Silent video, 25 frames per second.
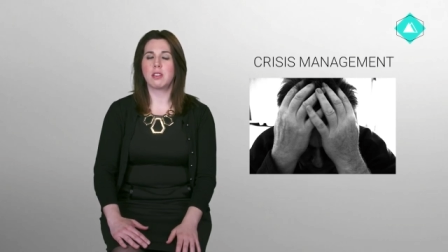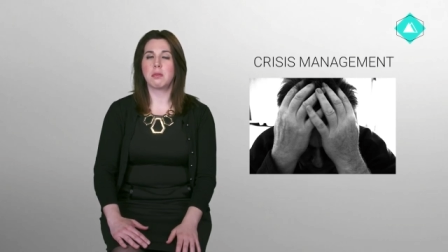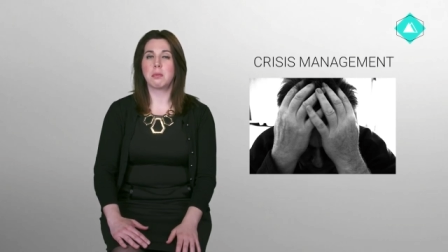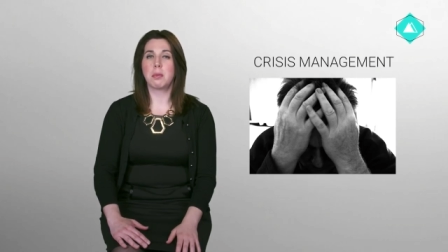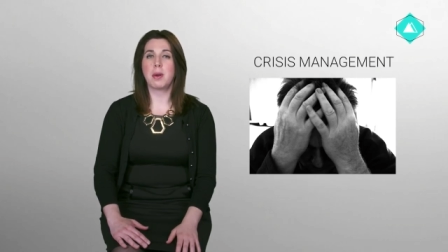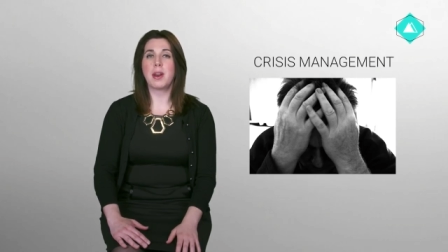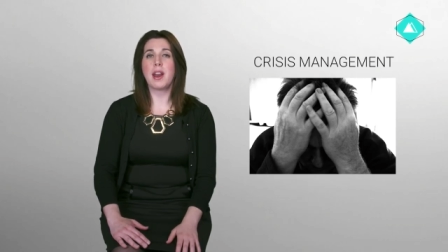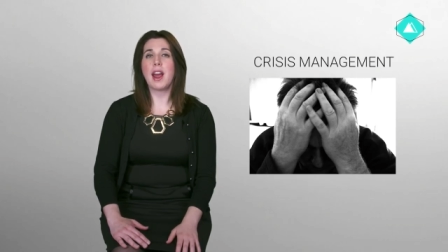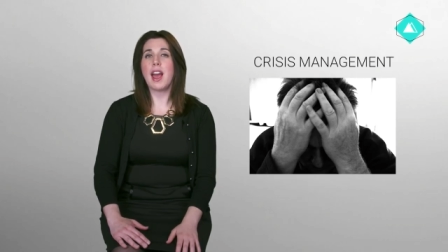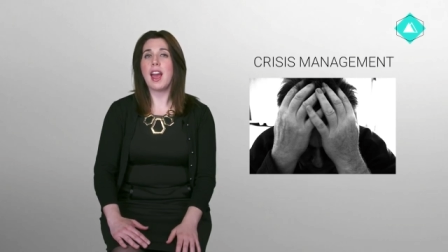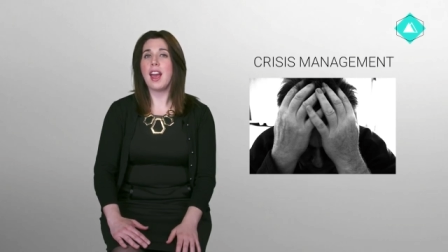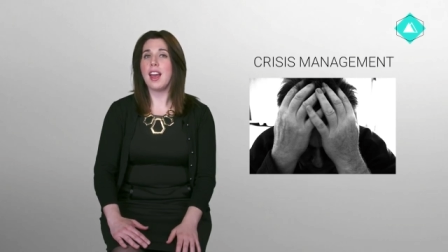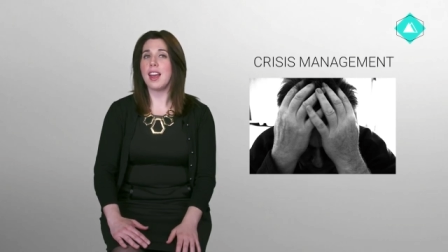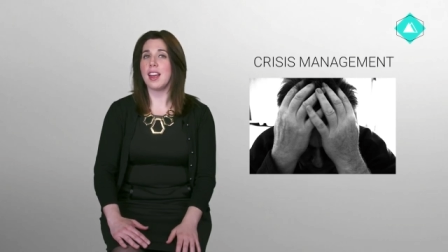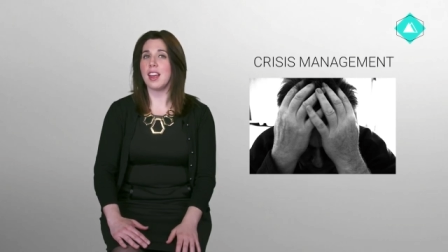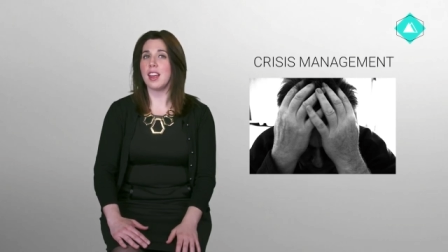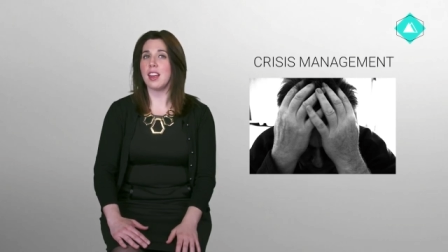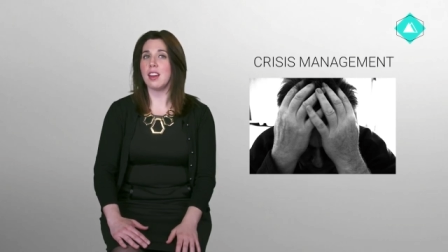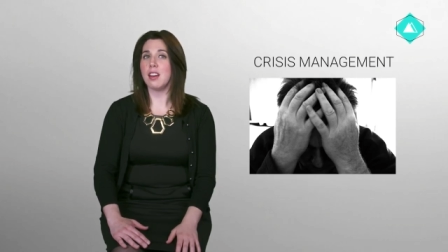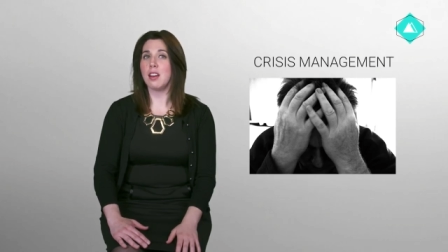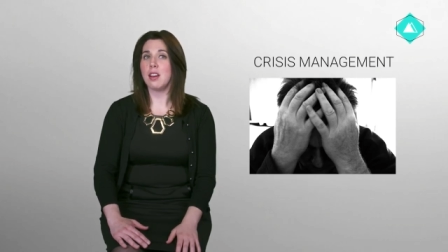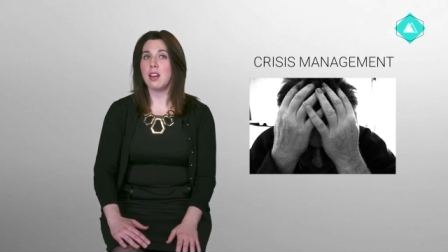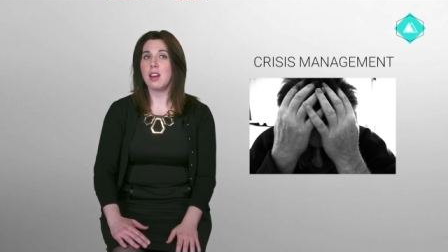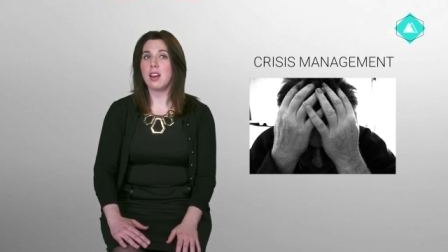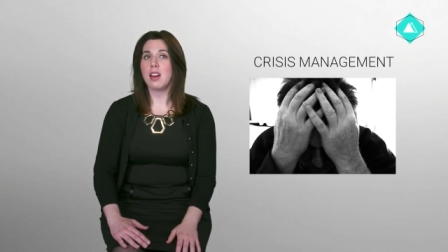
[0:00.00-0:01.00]
But
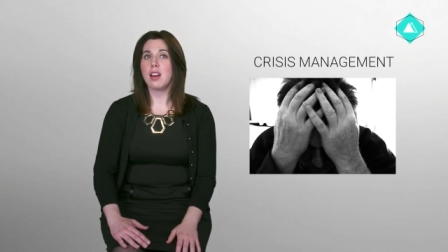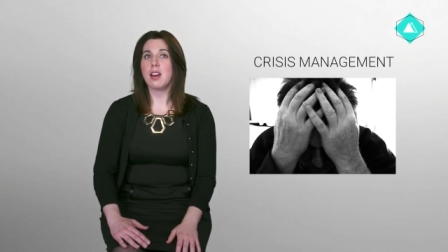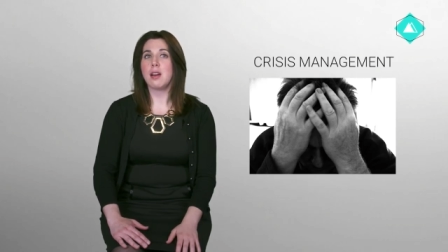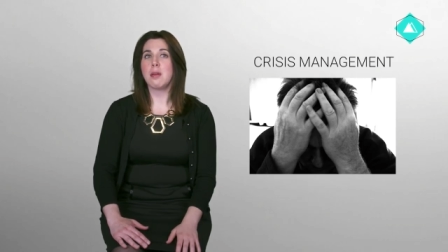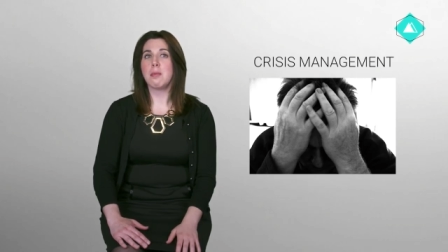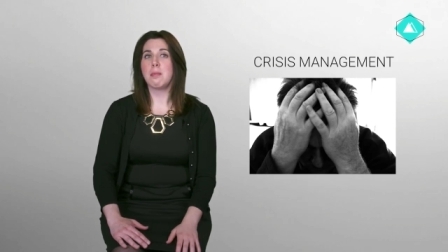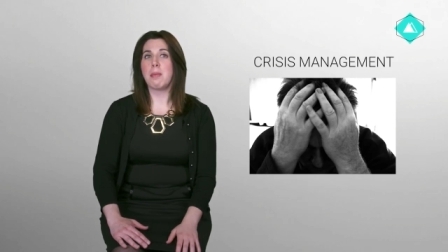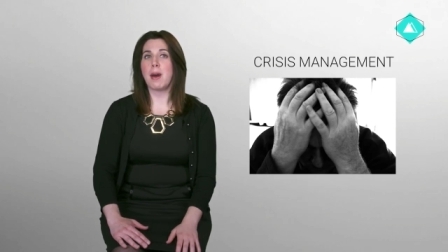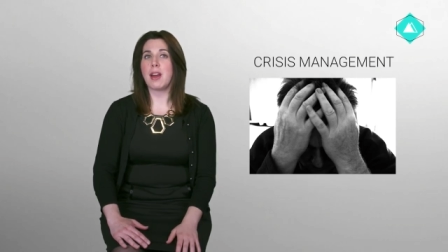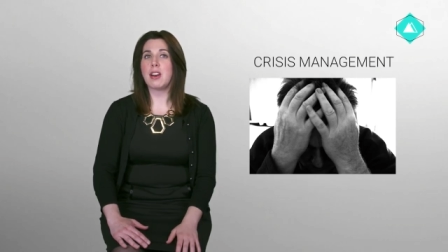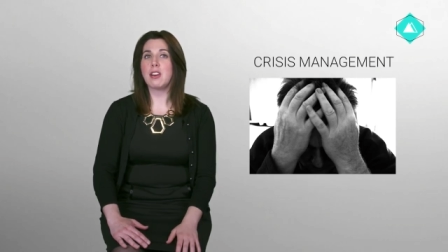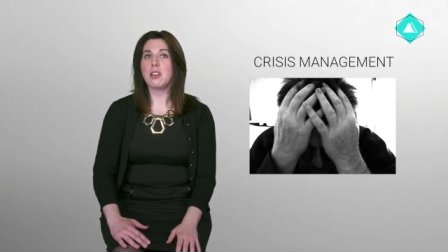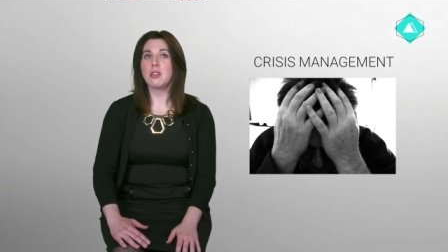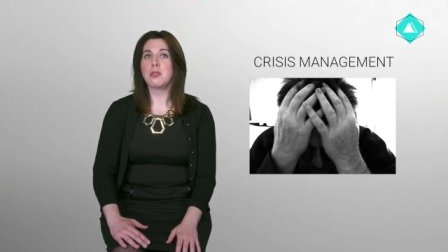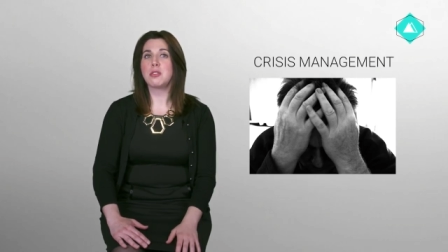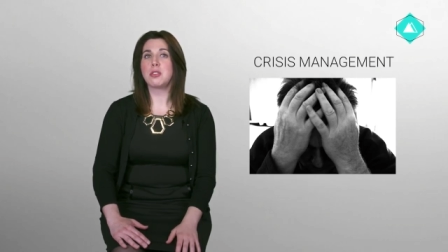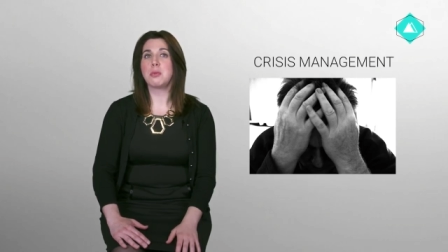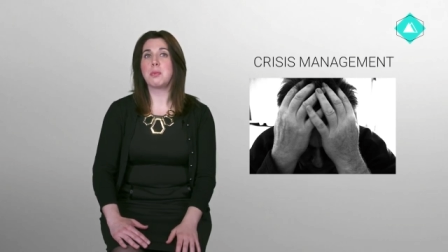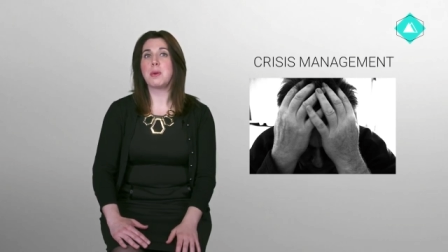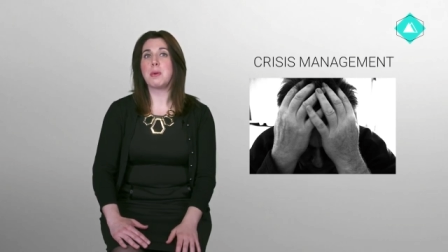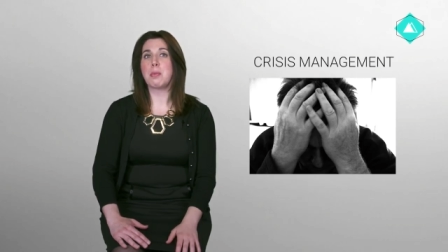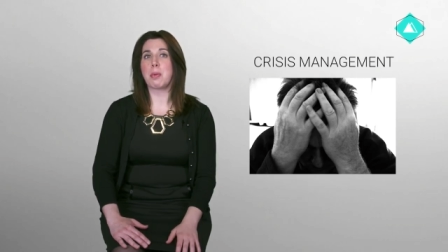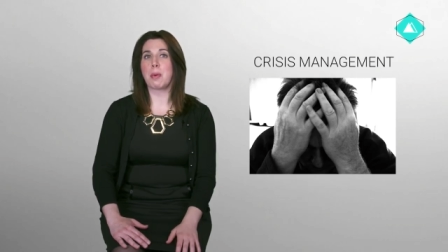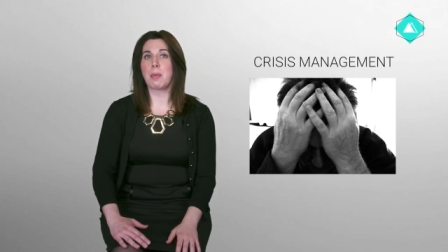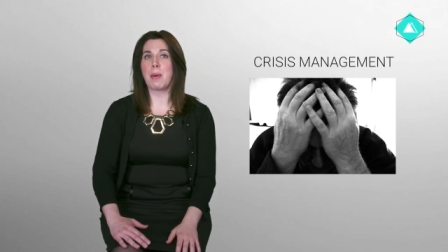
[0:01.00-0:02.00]
hey, better to
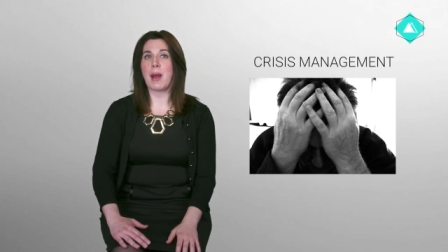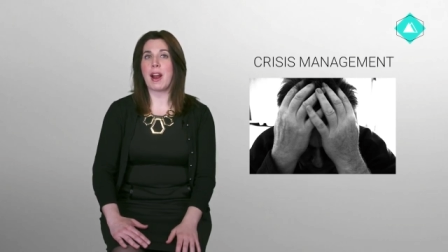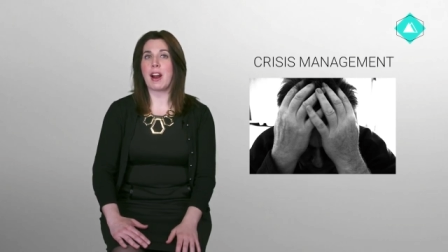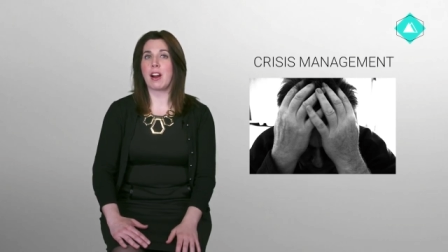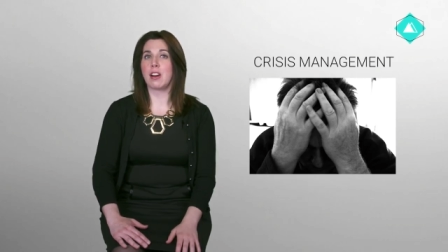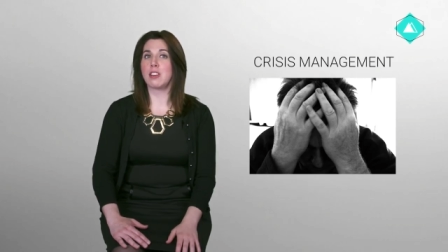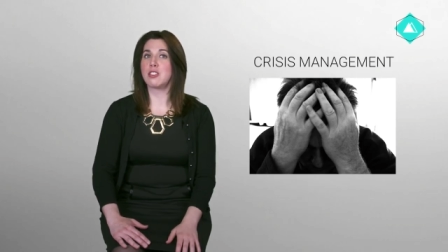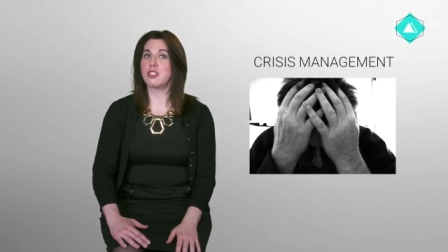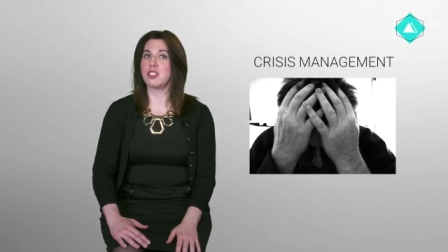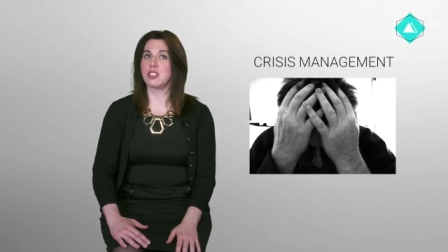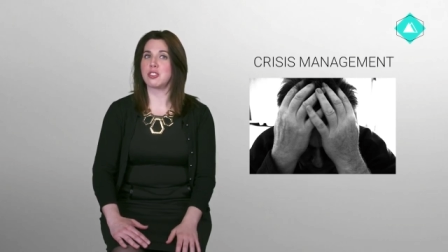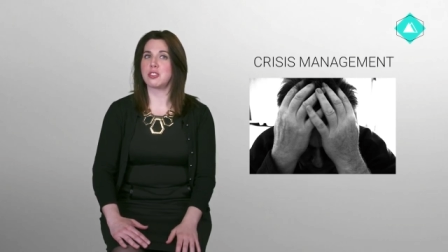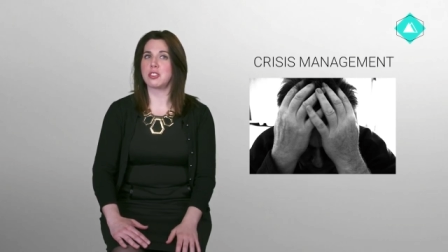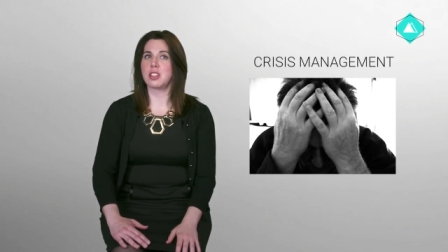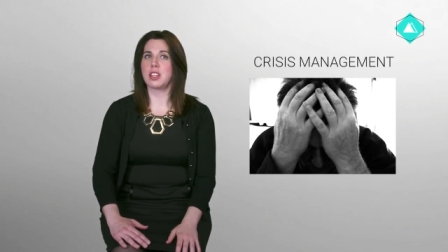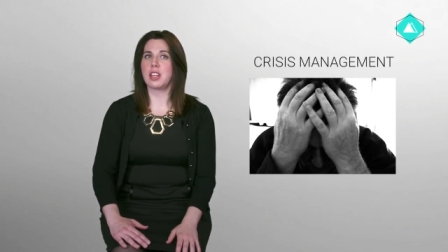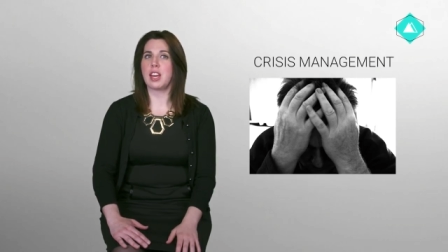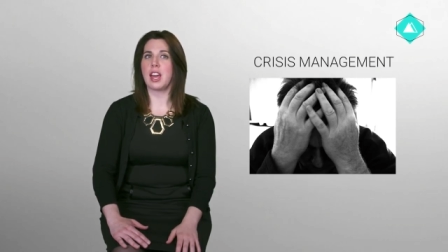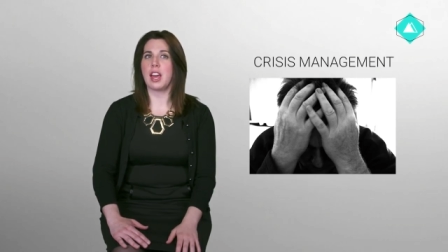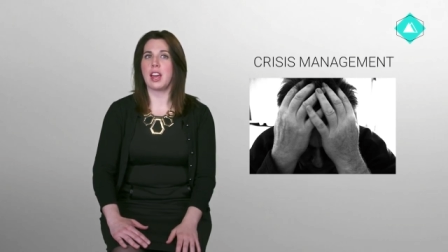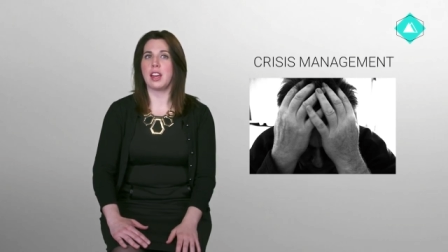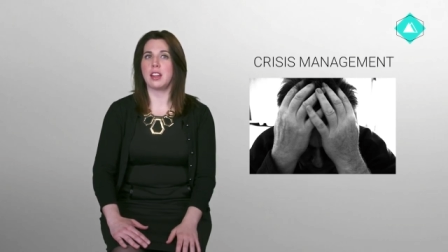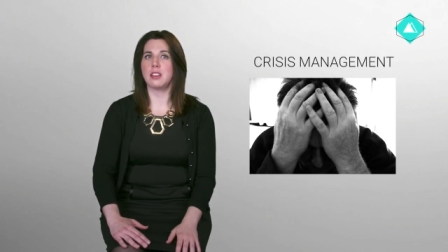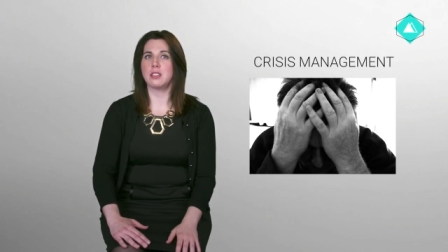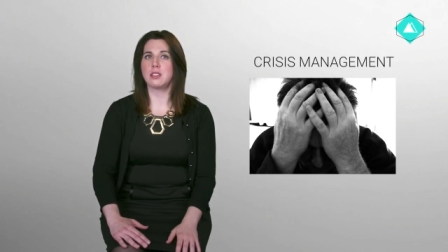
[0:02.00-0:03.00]
be prepared just in
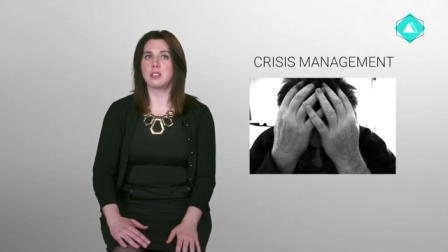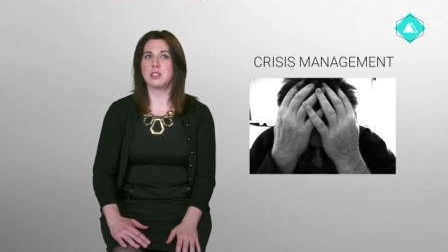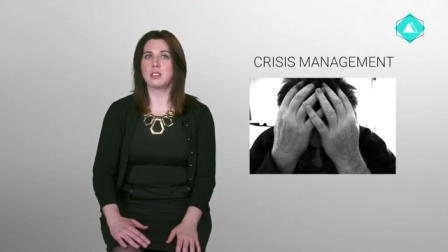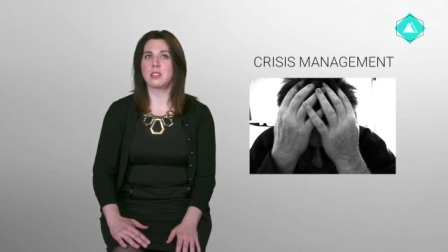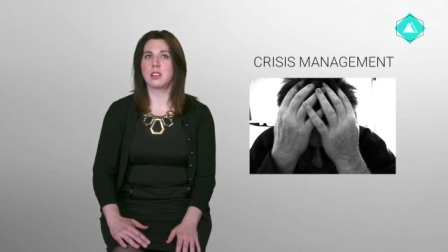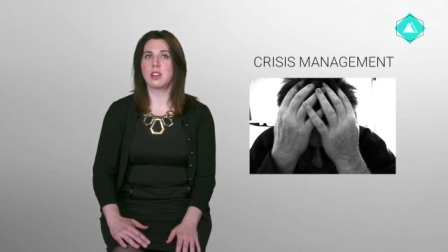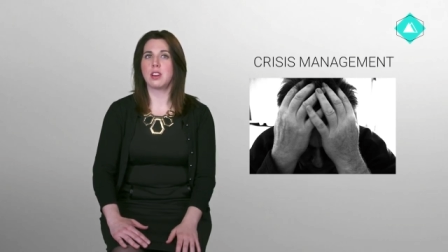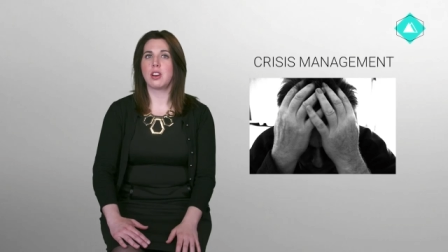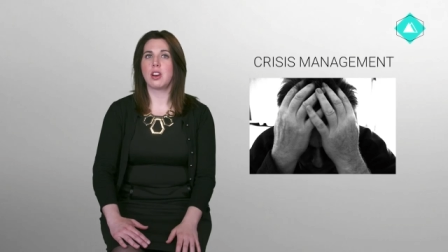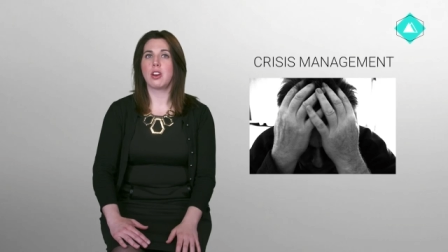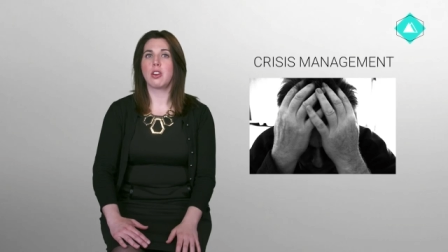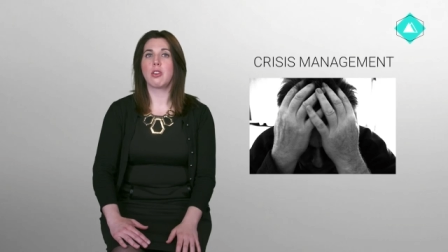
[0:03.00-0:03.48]
case.